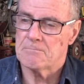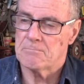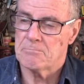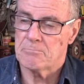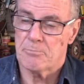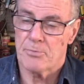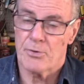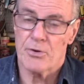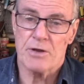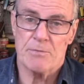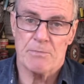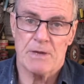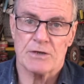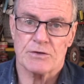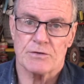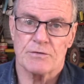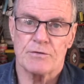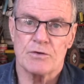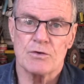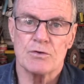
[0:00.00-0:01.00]
pretty
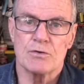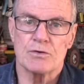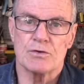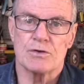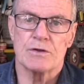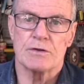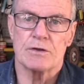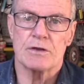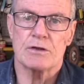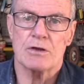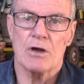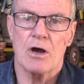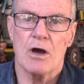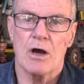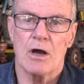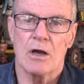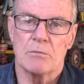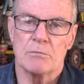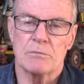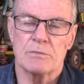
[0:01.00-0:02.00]
much fused at the
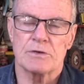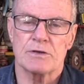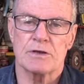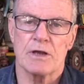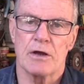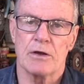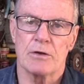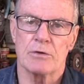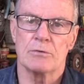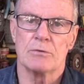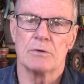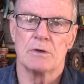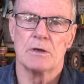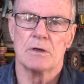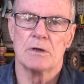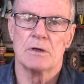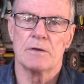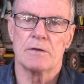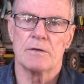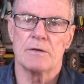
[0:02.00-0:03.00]
time. So
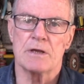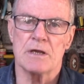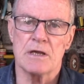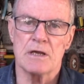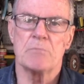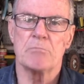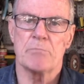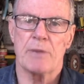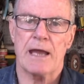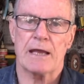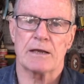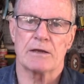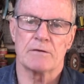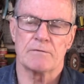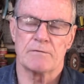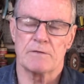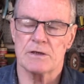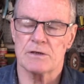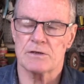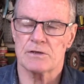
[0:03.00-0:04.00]
the impact
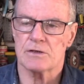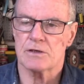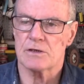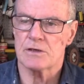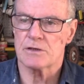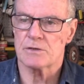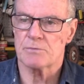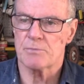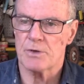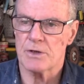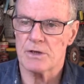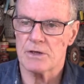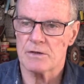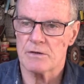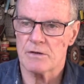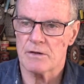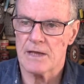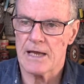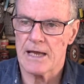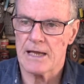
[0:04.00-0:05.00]
of this has
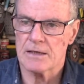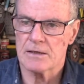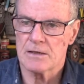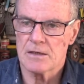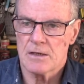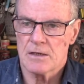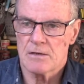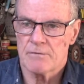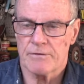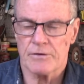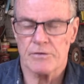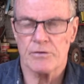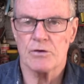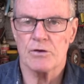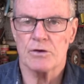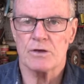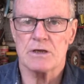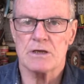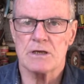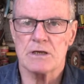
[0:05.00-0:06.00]
been that for
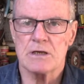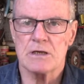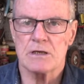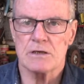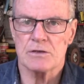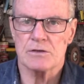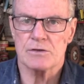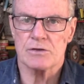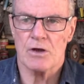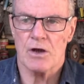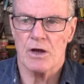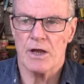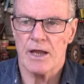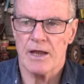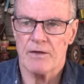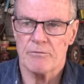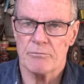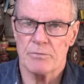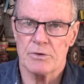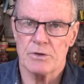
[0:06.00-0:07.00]
30 years I
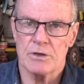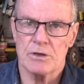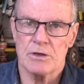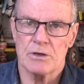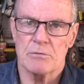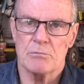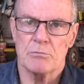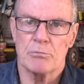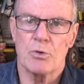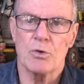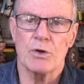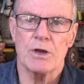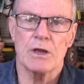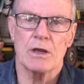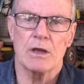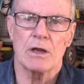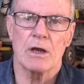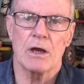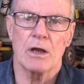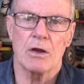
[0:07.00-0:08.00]
have been
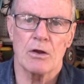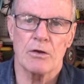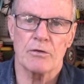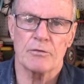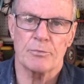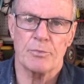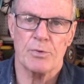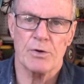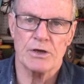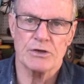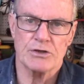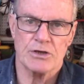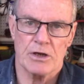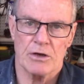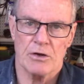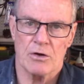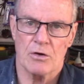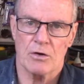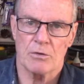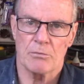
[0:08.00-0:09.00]
putting a lot of
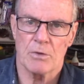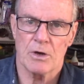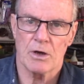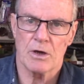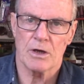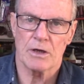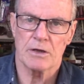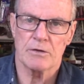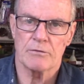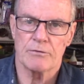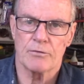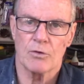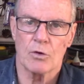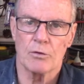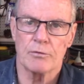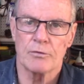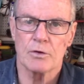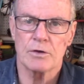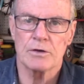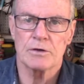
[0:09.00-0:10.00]
pressure on my
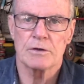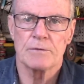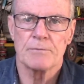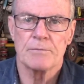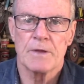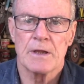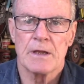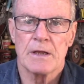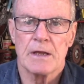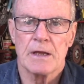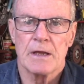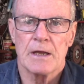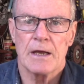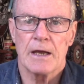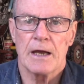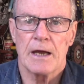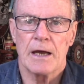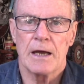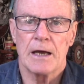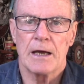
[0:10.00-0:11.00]
forefoot,
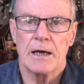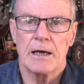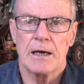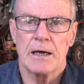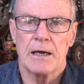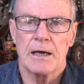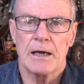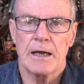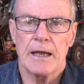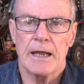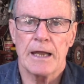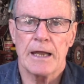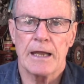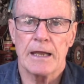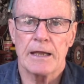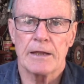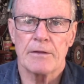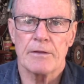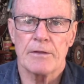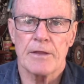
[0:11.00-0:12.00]

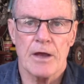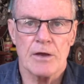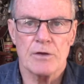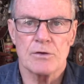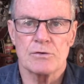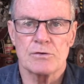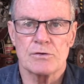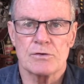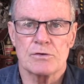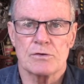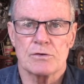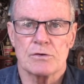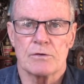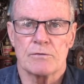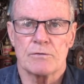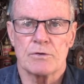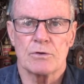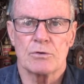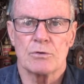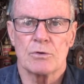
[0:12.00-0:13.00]
and those
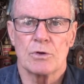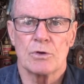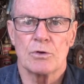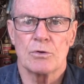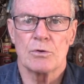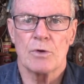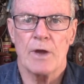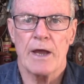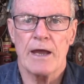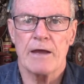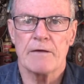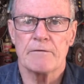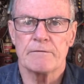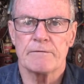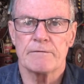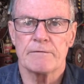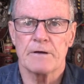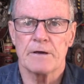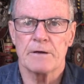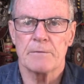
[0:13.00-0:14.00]
of you who
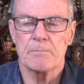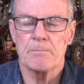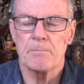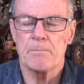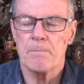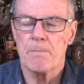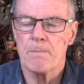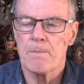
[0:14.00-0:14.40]
have an